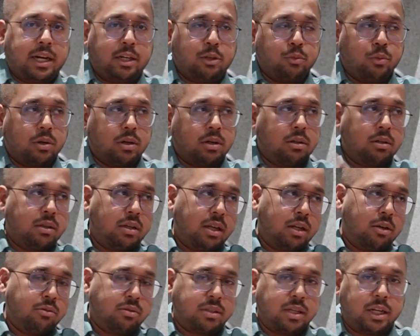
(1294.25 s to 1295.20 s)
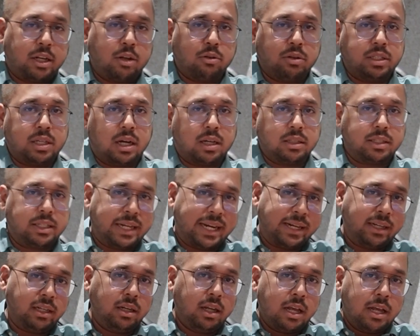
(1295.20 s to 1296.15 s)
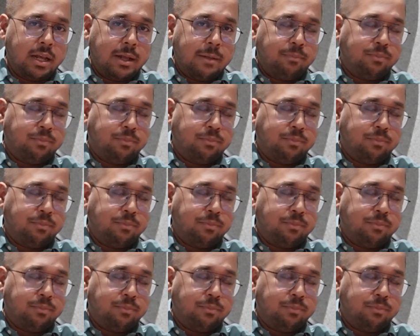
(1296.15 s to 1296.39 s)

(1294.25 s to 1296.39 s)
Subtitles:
right, who are sitting on the other end.